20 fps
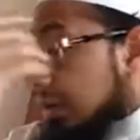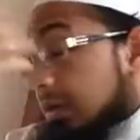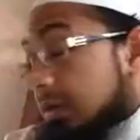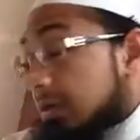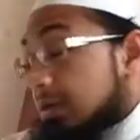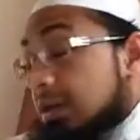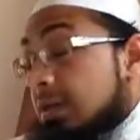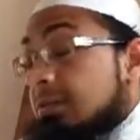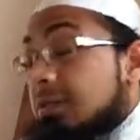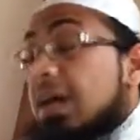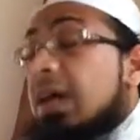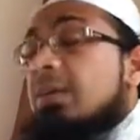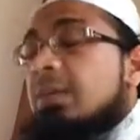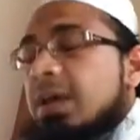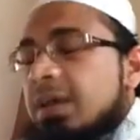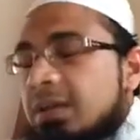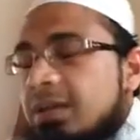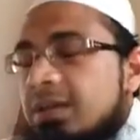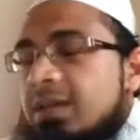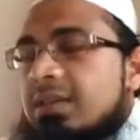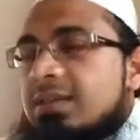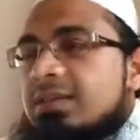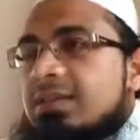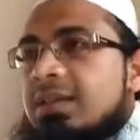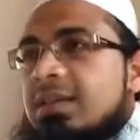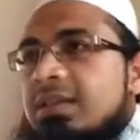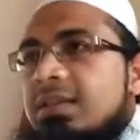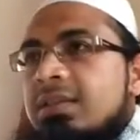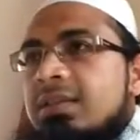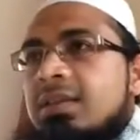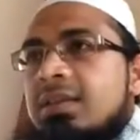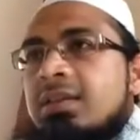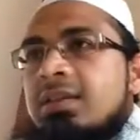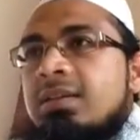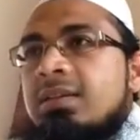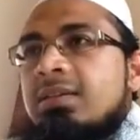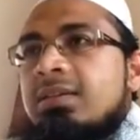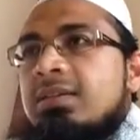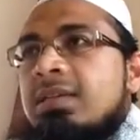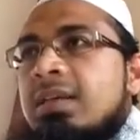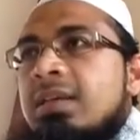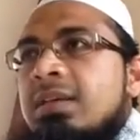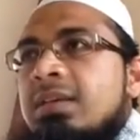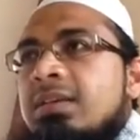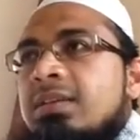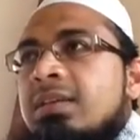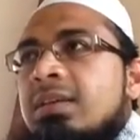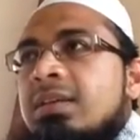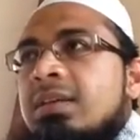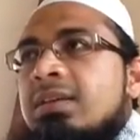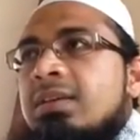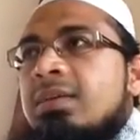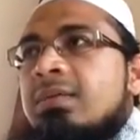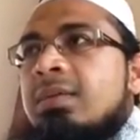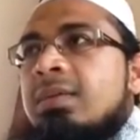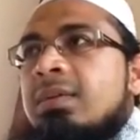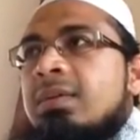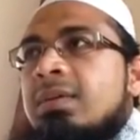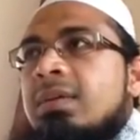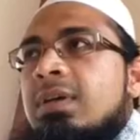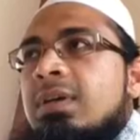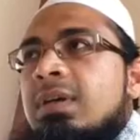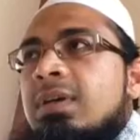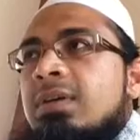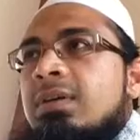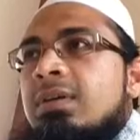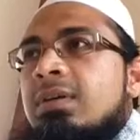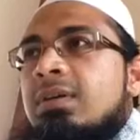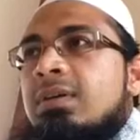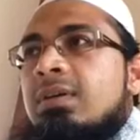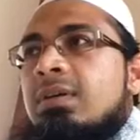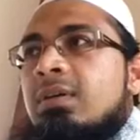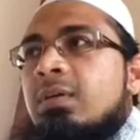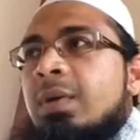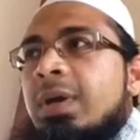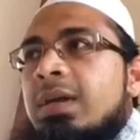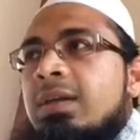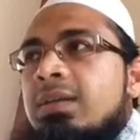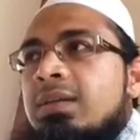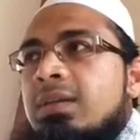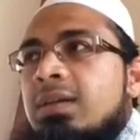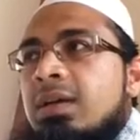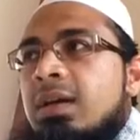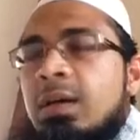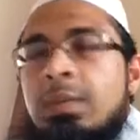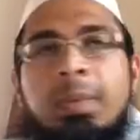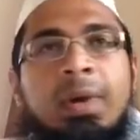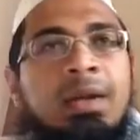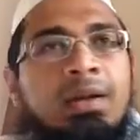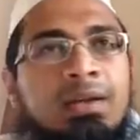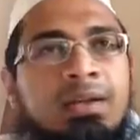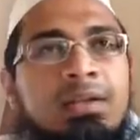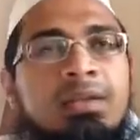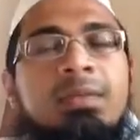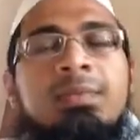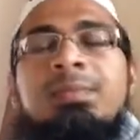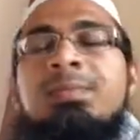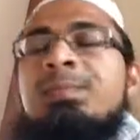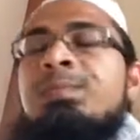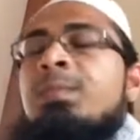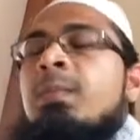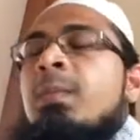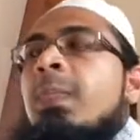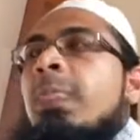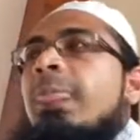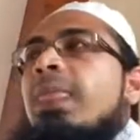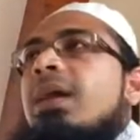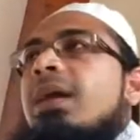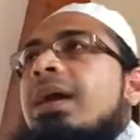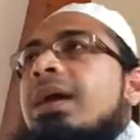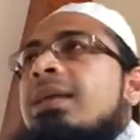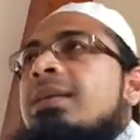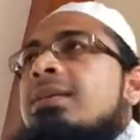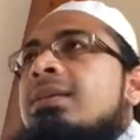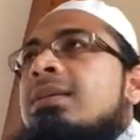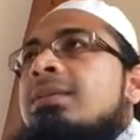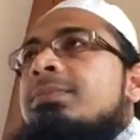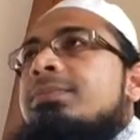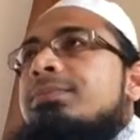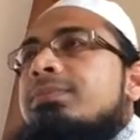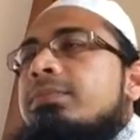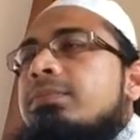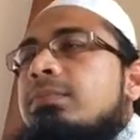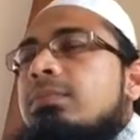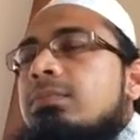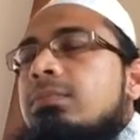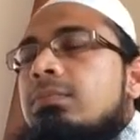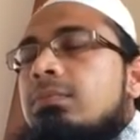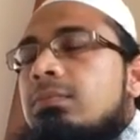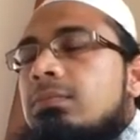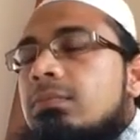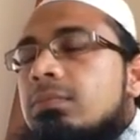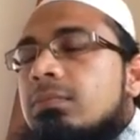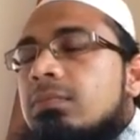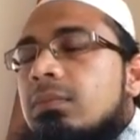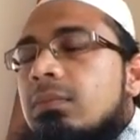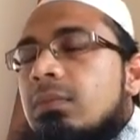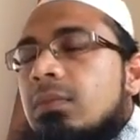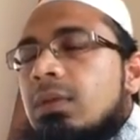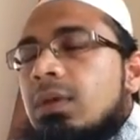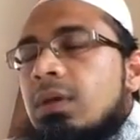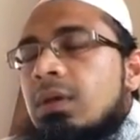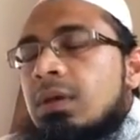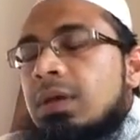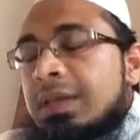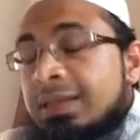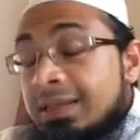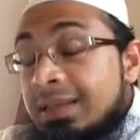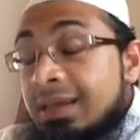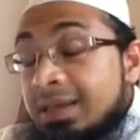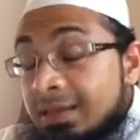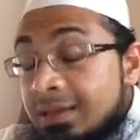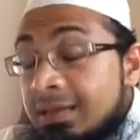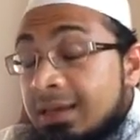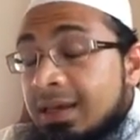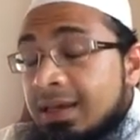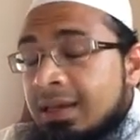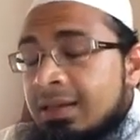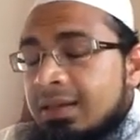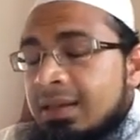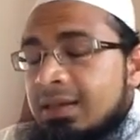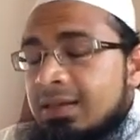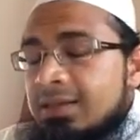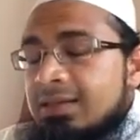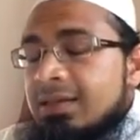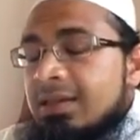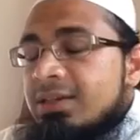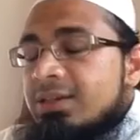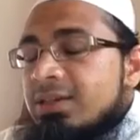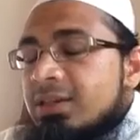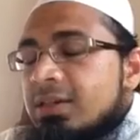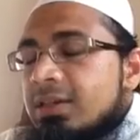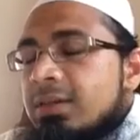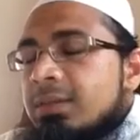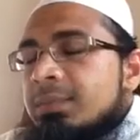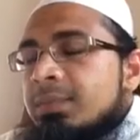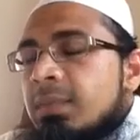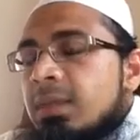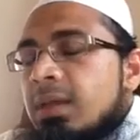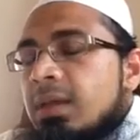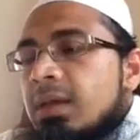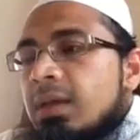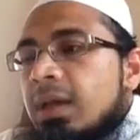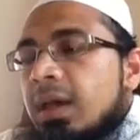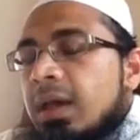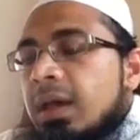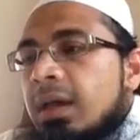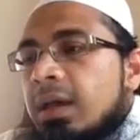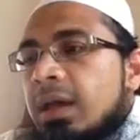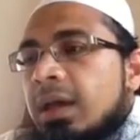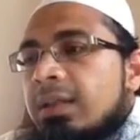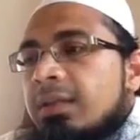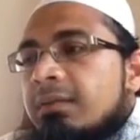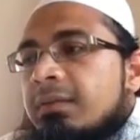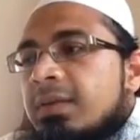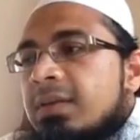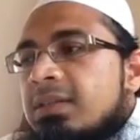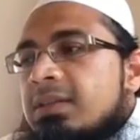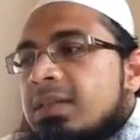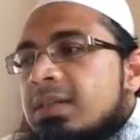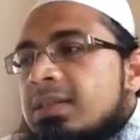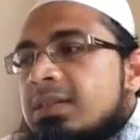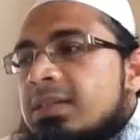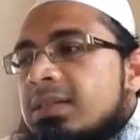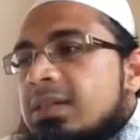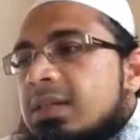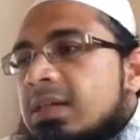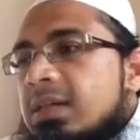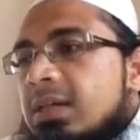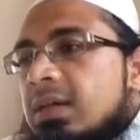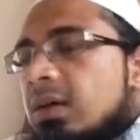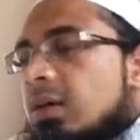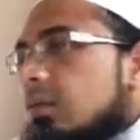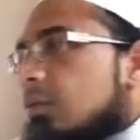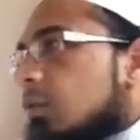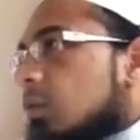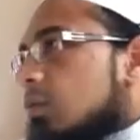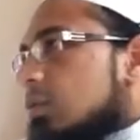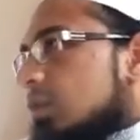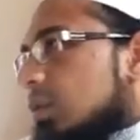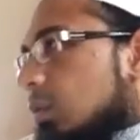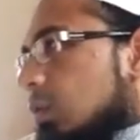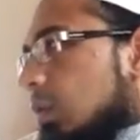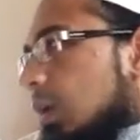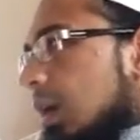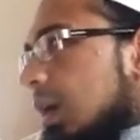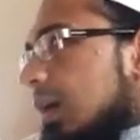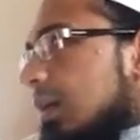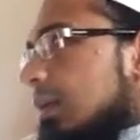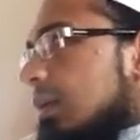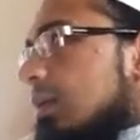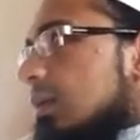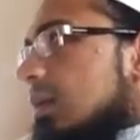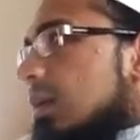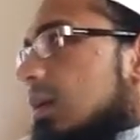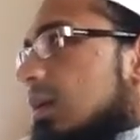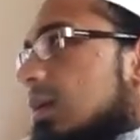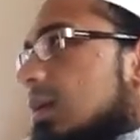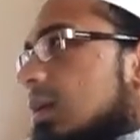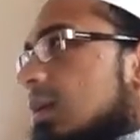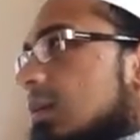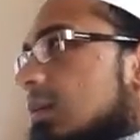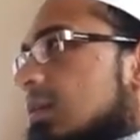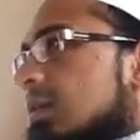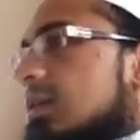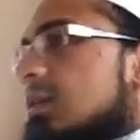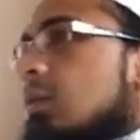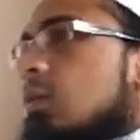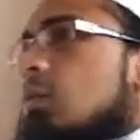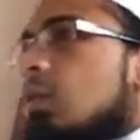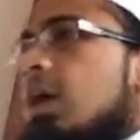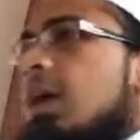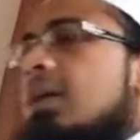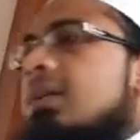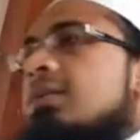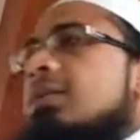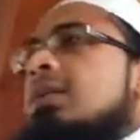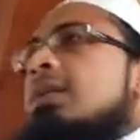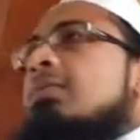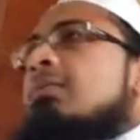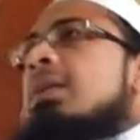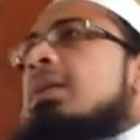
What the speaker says: in my mind at least, they were quite apparent, and in their distinction. And the first is, of course, the Quran. You see, the Quran, the